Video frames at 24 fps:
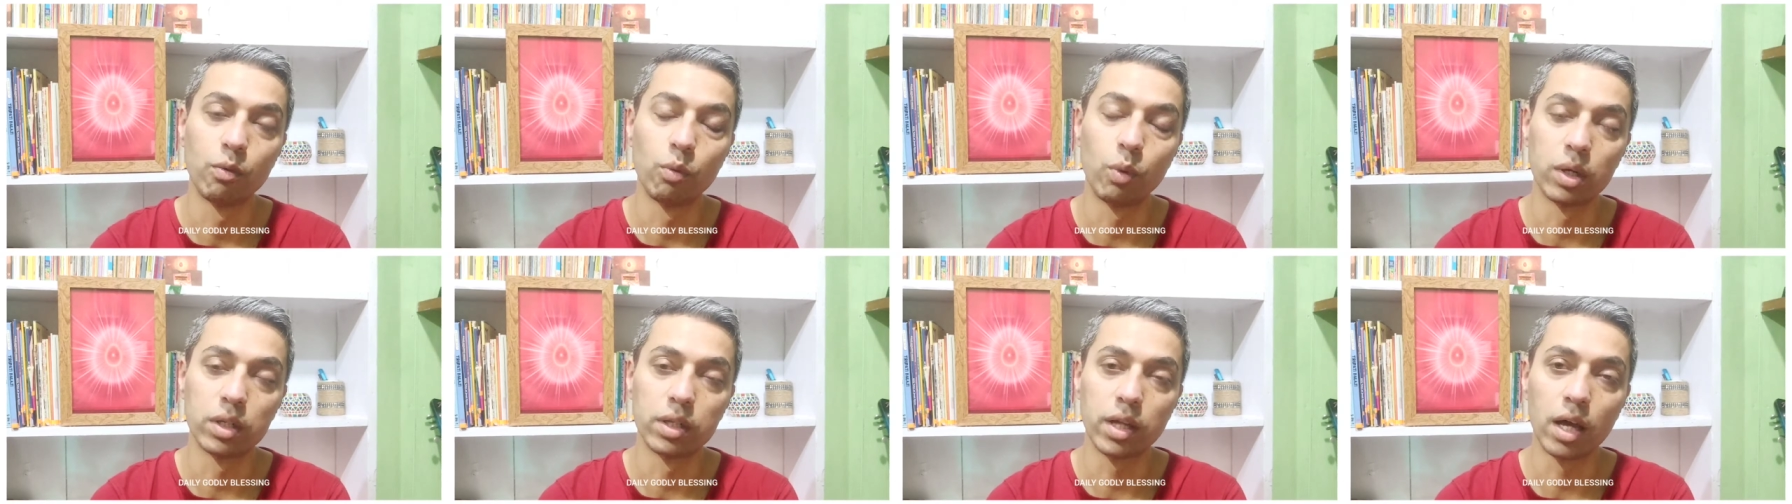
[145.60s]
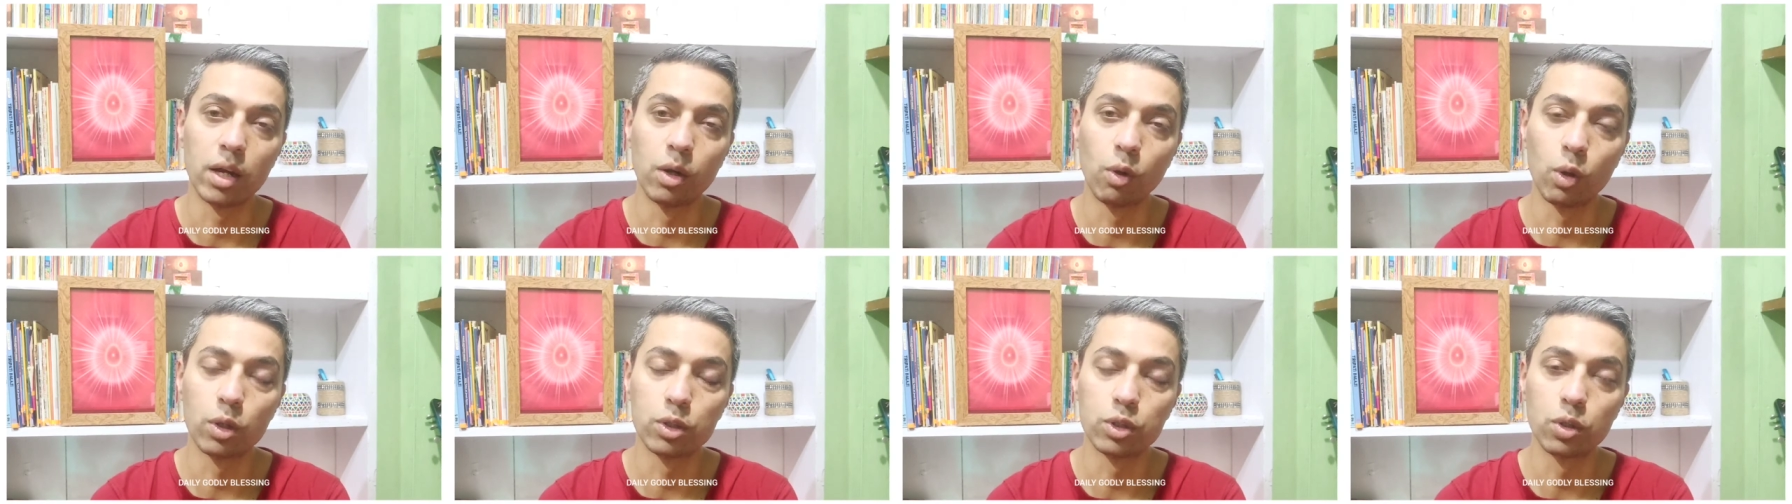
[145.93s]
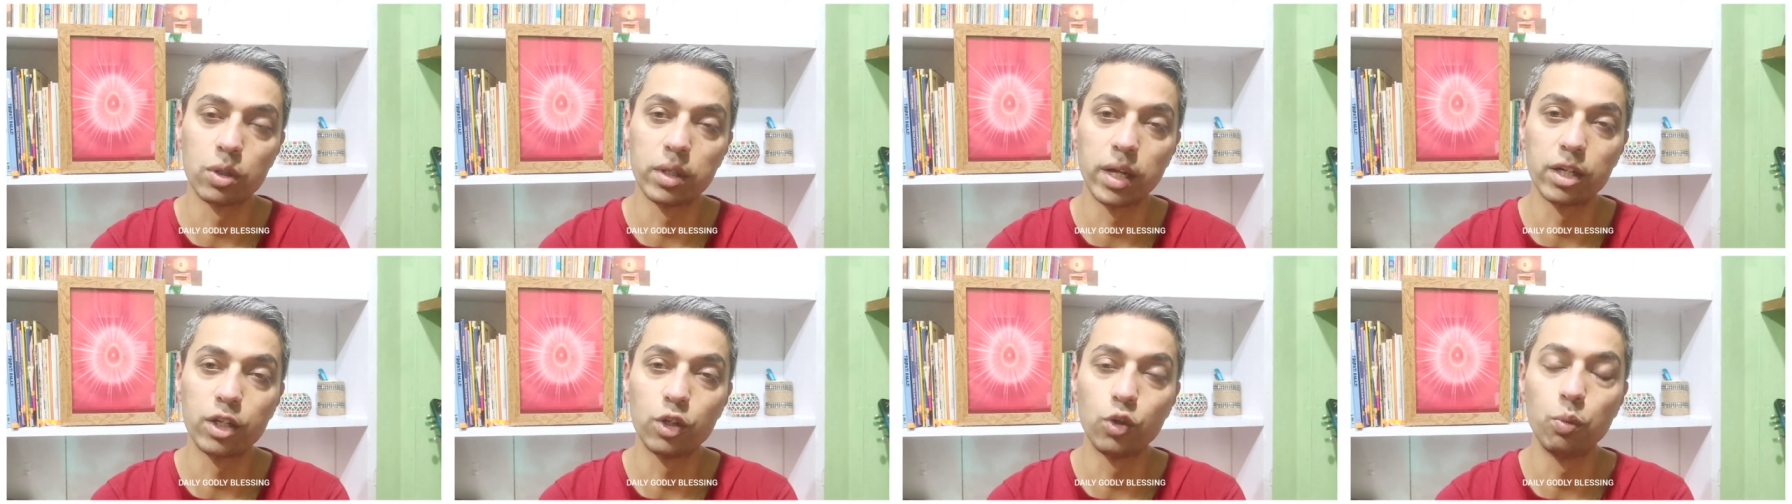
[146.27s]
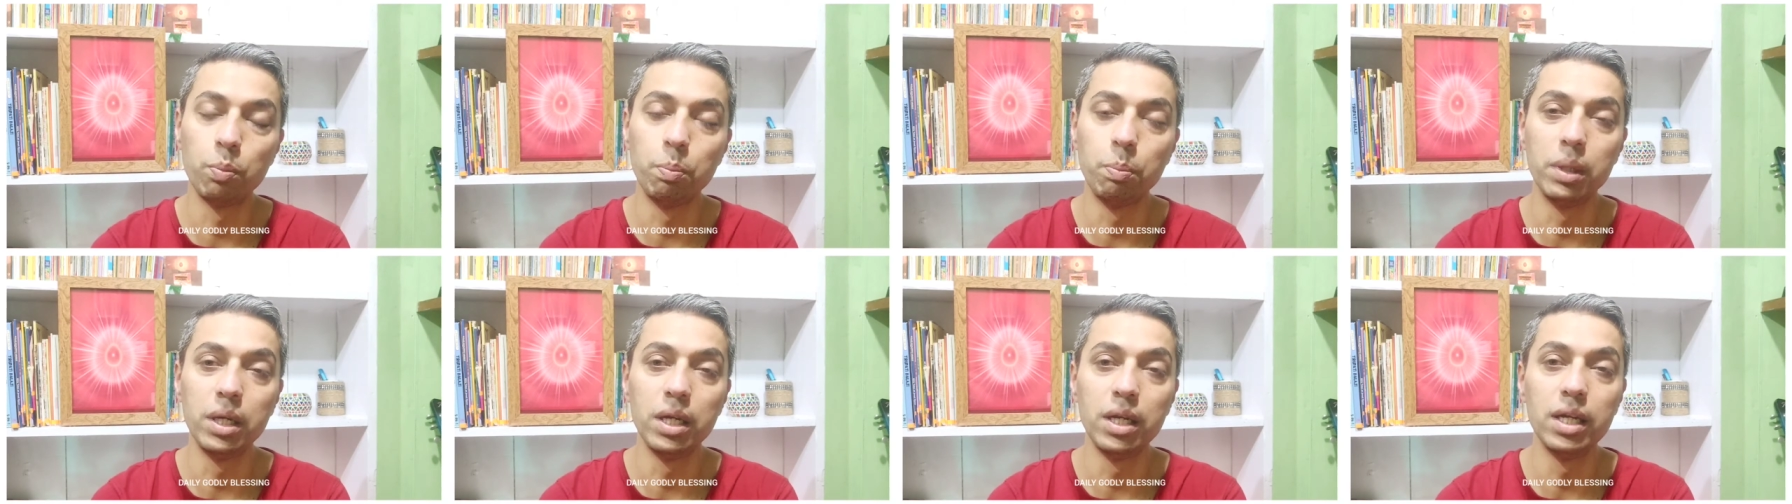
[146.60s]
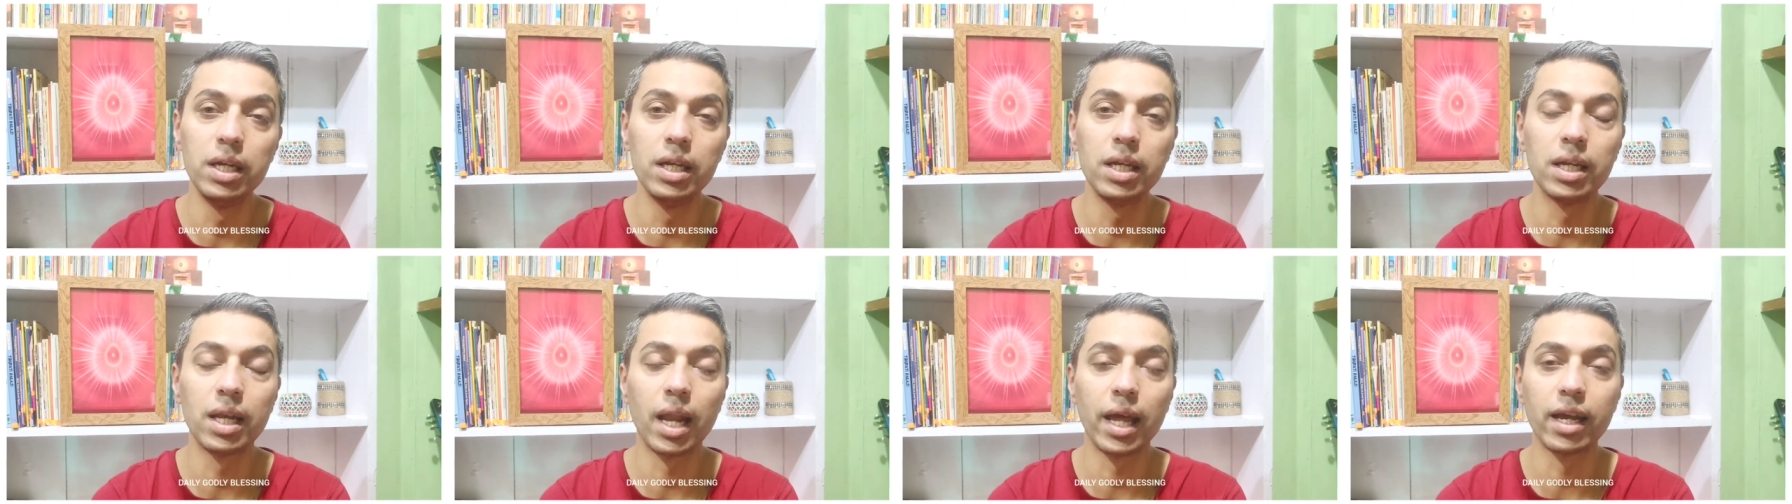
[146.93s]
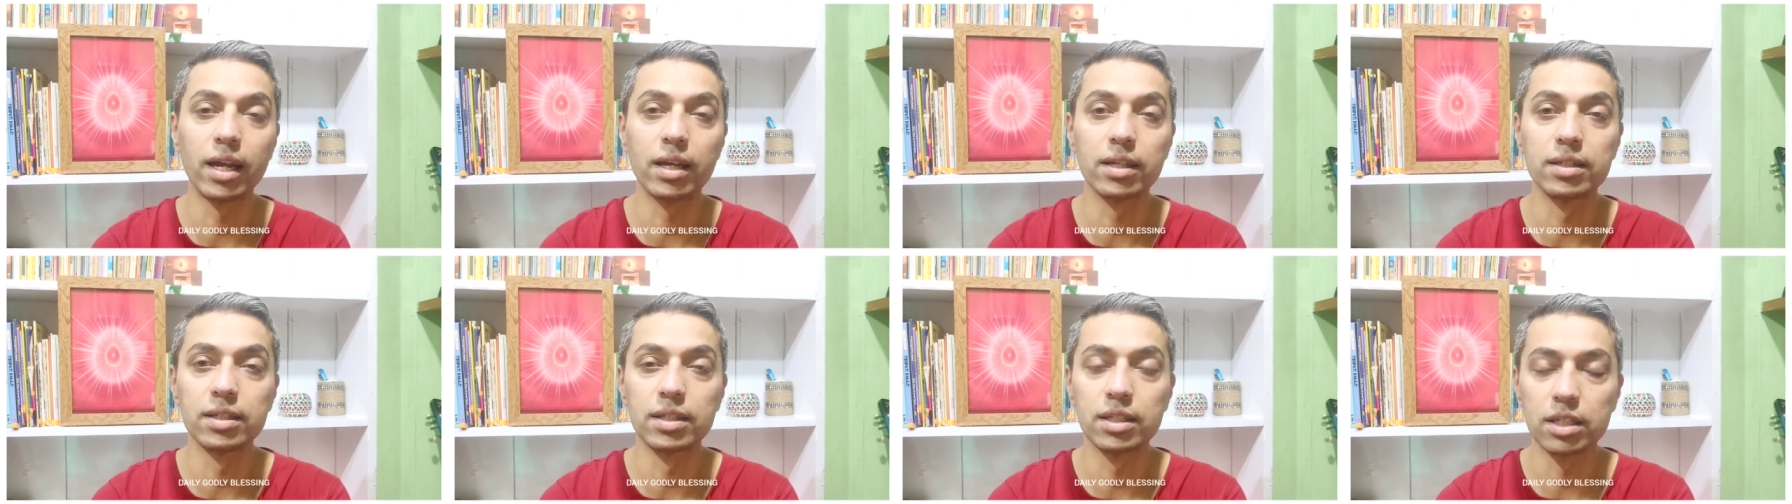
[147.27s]
Vardan also that you be
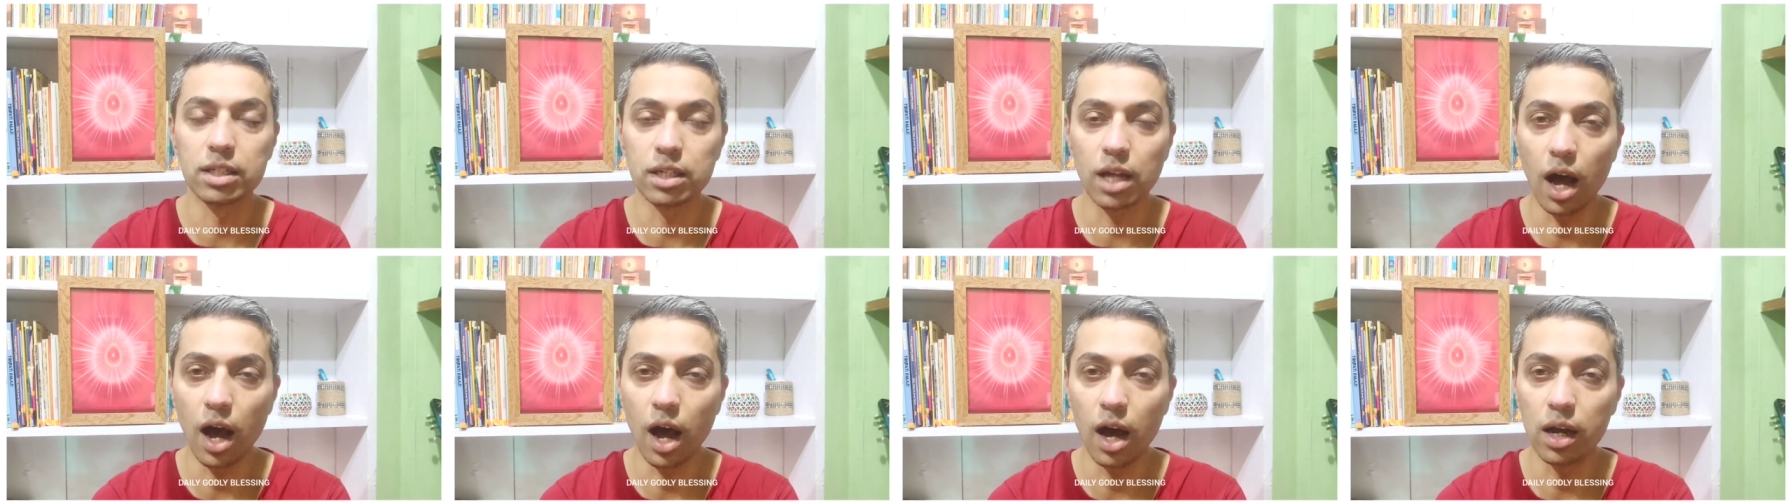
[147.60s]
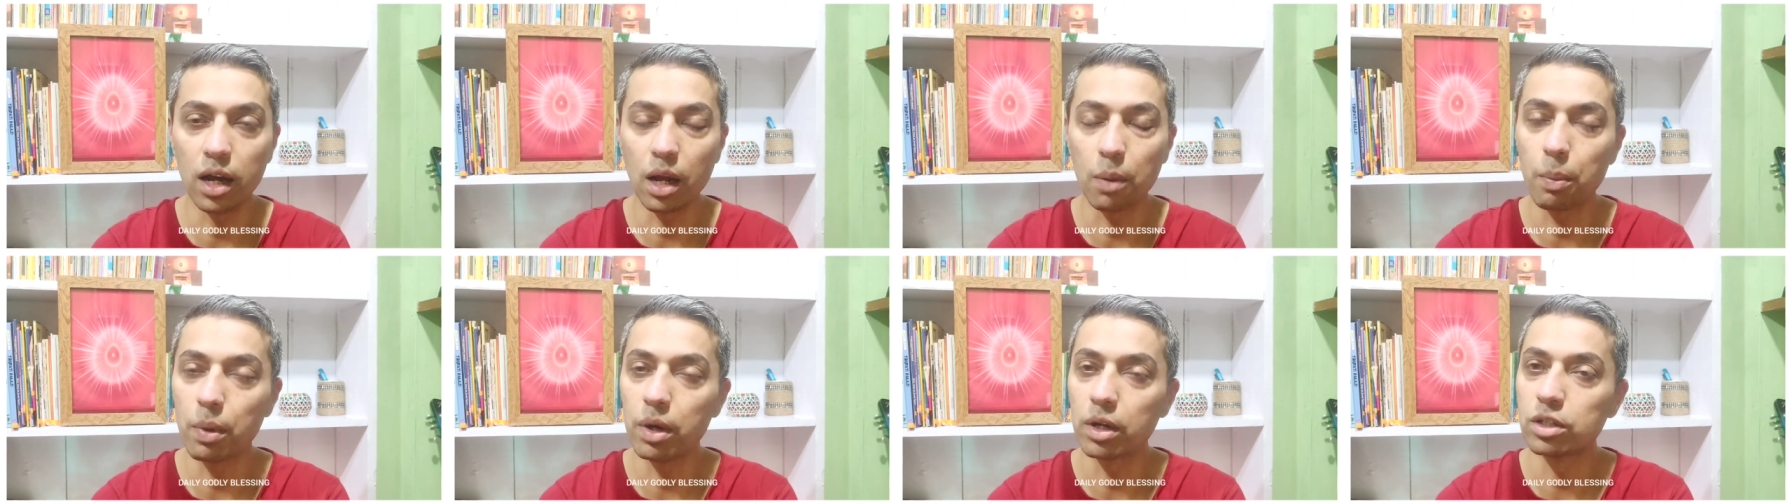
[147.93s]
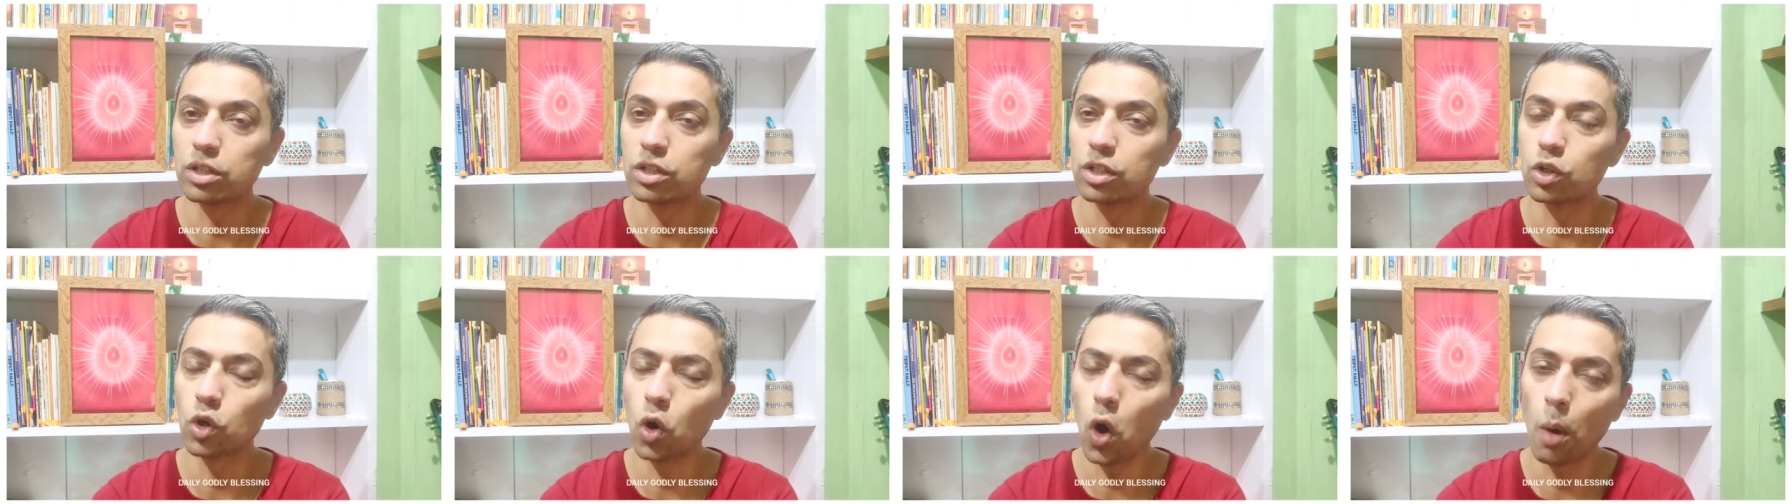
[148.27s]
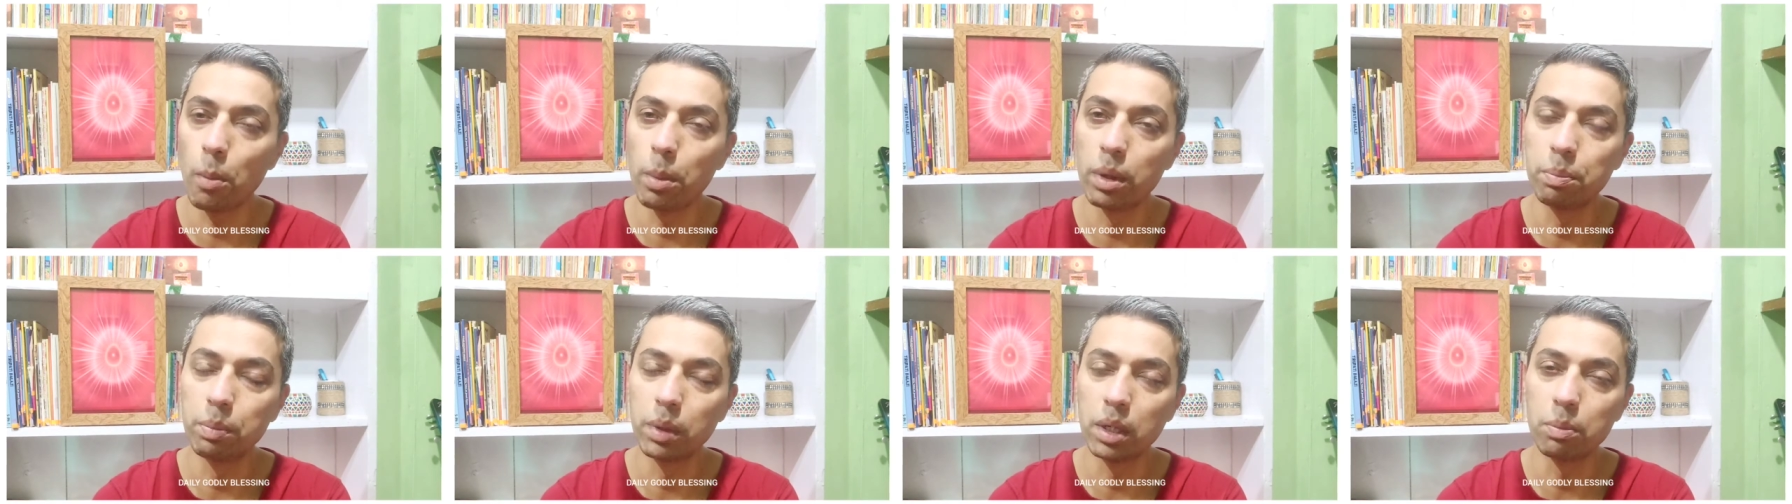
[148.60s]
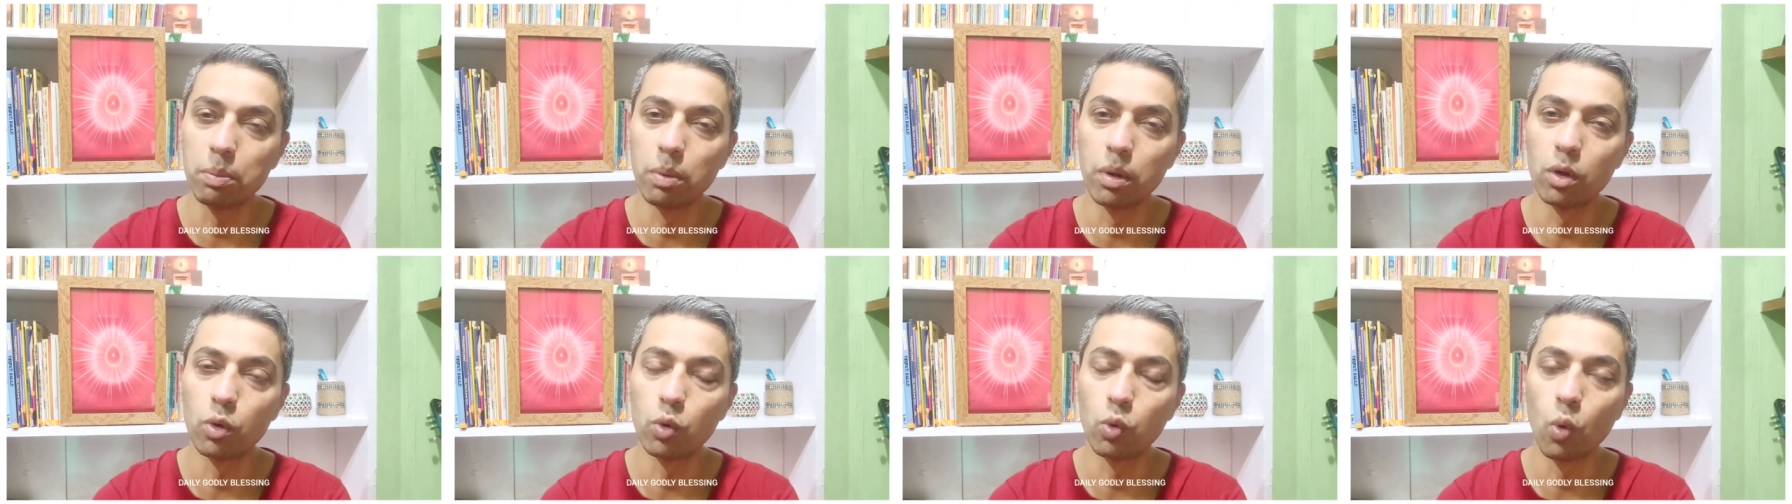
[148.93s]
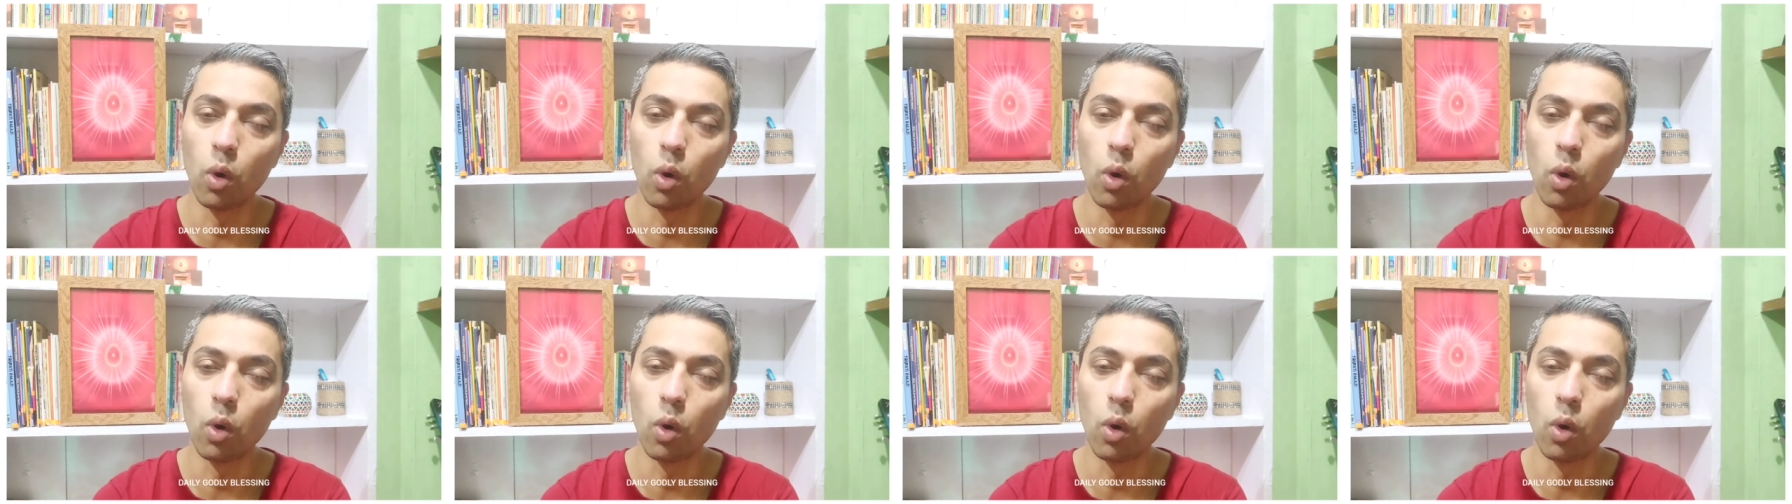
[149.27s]
like a star amongst common people